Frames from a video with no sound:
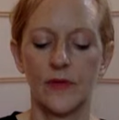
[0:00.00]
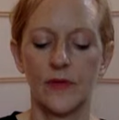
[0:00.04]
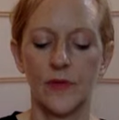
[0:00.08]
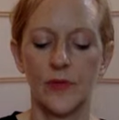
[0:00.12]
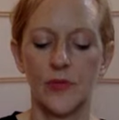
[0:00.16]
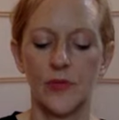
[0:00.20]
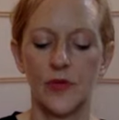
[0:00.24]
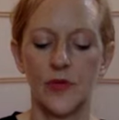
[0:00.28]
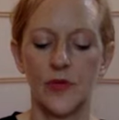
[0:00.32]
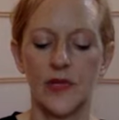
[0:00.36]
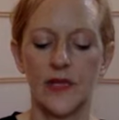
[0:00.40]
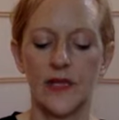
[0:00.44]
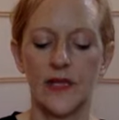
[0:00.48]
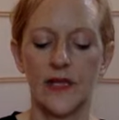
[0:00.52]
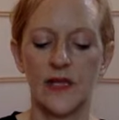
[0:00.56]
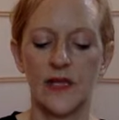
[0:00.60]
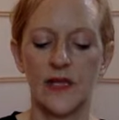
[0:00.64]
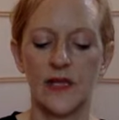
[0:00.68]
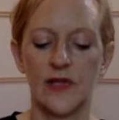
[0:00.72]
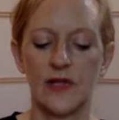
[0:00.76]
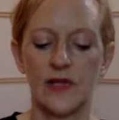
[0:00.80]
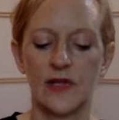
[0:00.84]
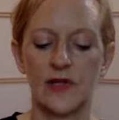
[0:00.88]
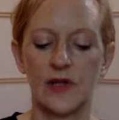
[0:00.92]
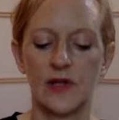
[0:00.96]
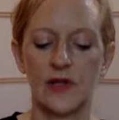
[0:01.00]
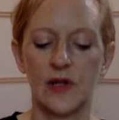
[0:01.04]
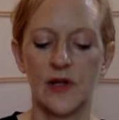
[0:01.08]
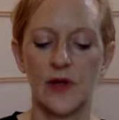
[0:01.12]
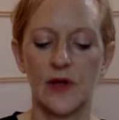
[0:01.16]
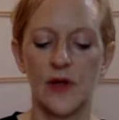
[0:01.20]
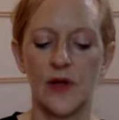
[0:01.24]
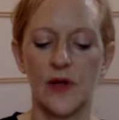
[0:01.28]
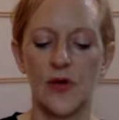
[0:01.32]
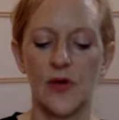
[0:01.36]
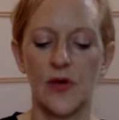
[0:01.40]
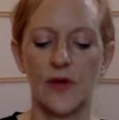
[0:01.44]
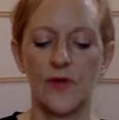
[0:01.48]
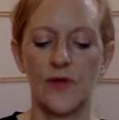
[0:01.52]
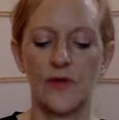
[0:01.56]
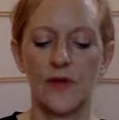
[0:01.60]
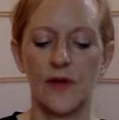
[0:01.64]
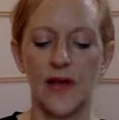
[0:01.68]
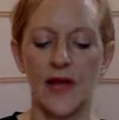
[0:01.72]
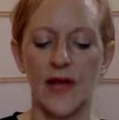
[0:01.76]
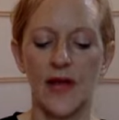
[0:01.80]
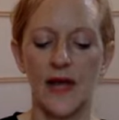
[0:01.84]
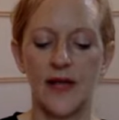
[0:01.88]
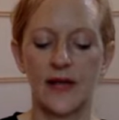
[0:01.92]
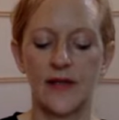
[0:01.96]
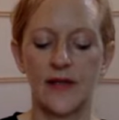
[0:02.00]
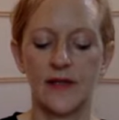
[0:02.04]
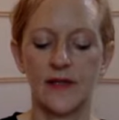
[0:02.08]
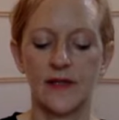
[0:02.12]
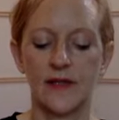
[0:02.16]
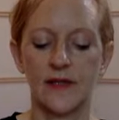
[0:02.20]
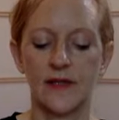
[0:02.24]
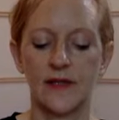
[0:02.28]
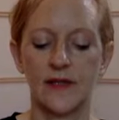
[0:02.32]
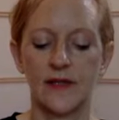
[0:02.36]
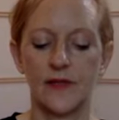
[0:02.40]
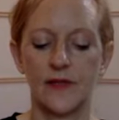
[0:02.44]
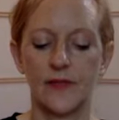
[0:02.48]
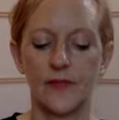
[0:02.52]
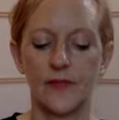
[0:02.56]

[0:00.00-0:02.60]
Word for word: The breathing is slow and relaxed.